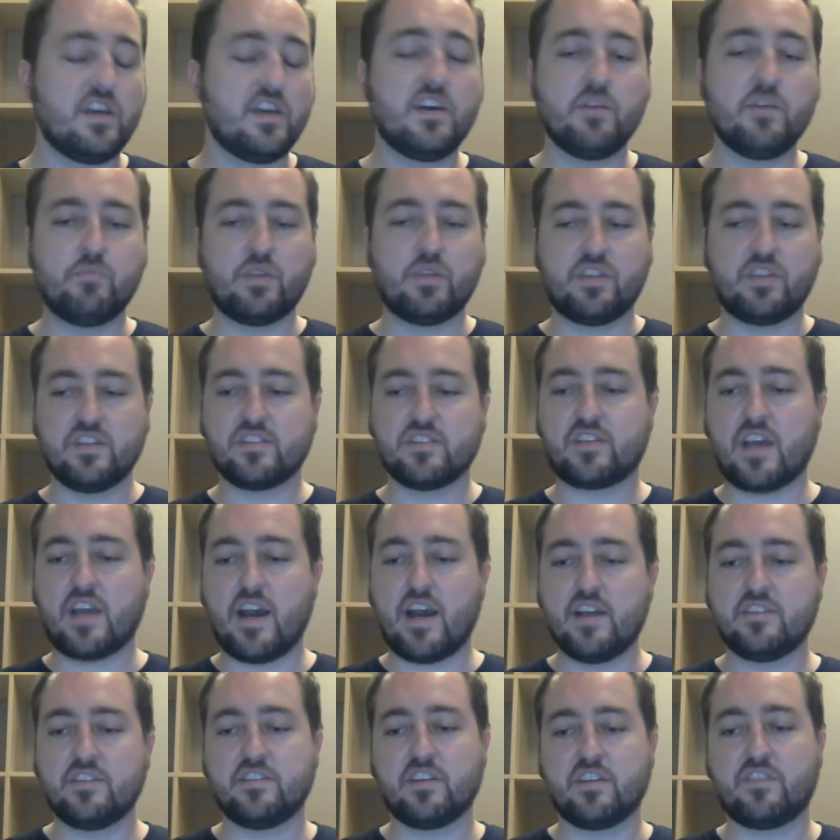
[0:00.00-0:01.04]
But these
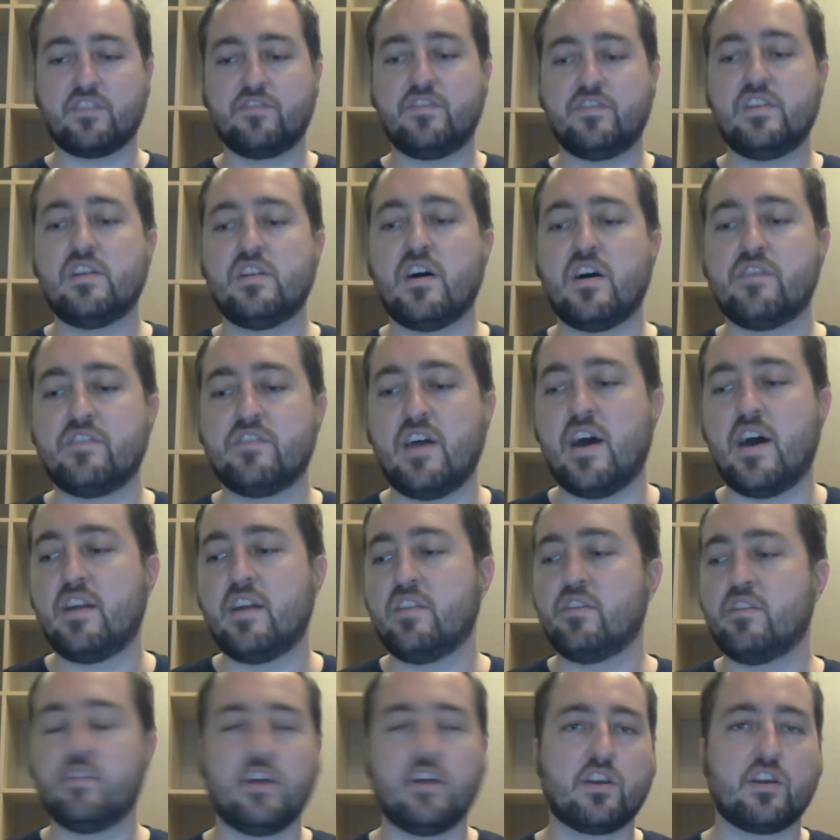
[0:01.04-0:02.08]
guys like feed off that and they're
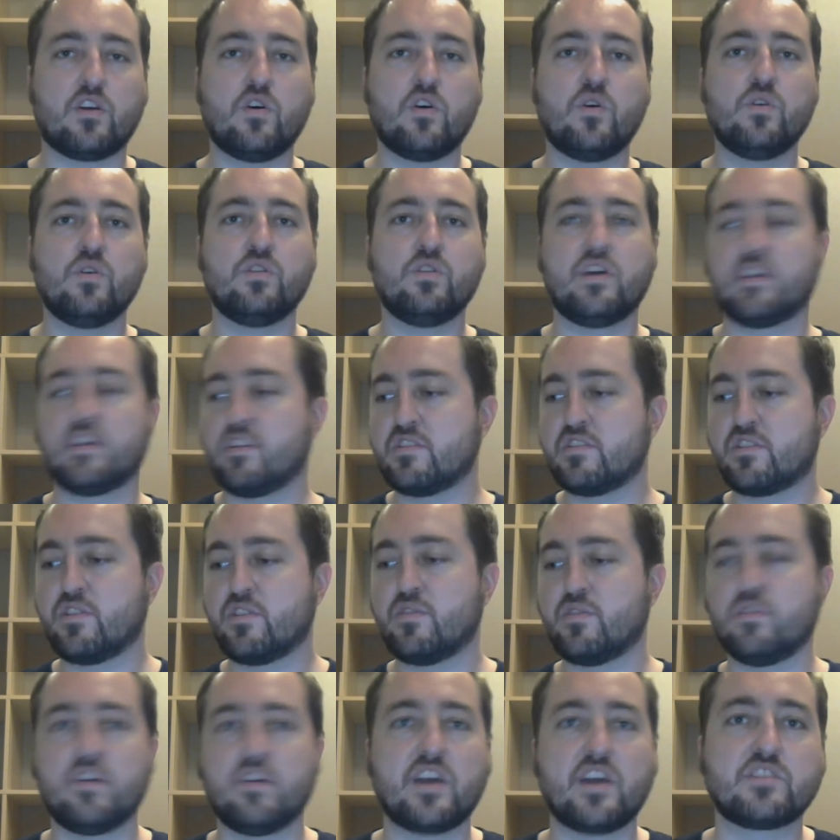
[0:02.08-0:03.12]
like, oh, like this girl
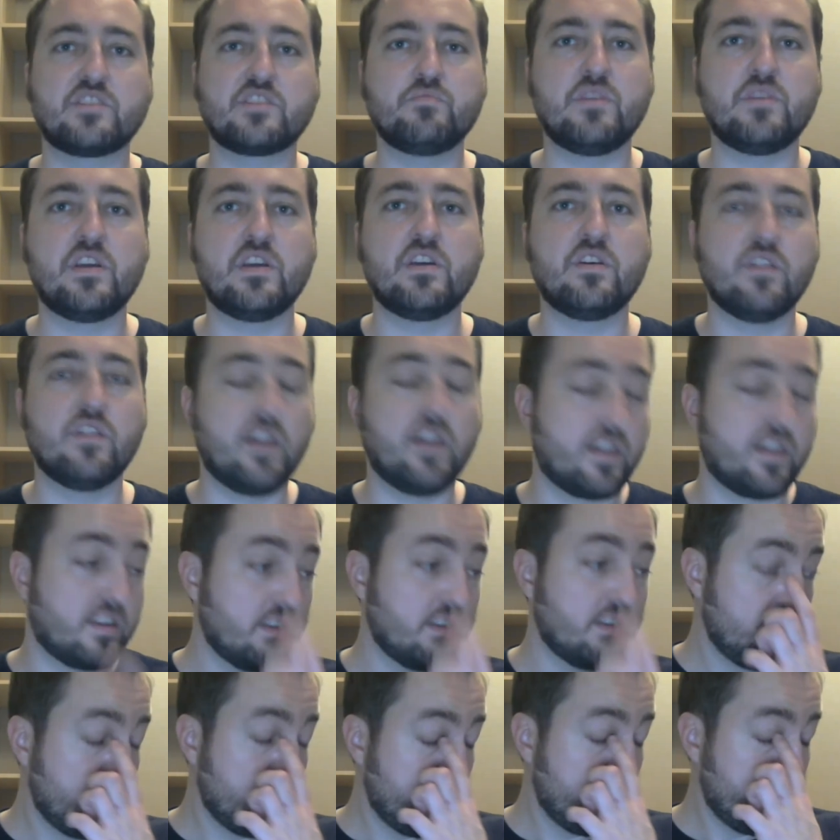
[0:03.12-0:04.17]
likes me or like,
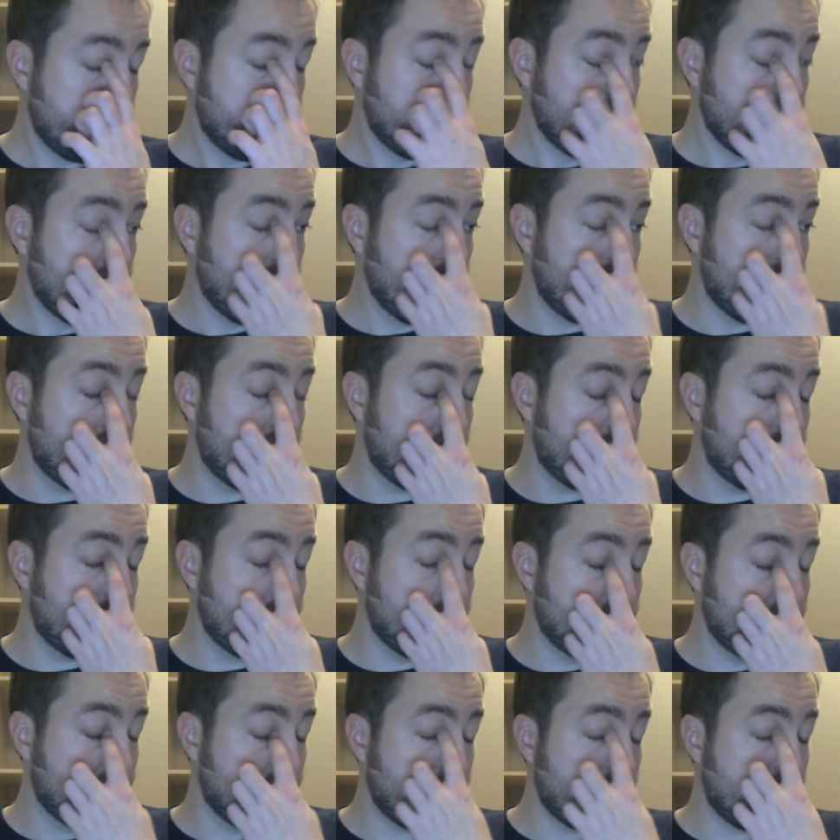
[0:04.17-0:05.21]
you know,
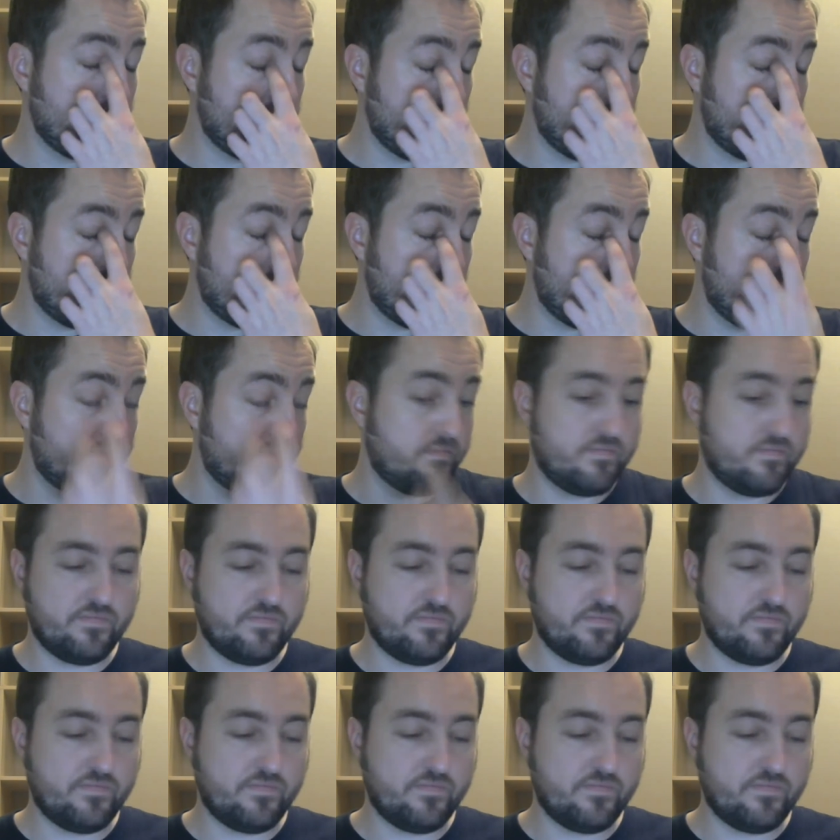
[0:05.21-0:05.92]
um,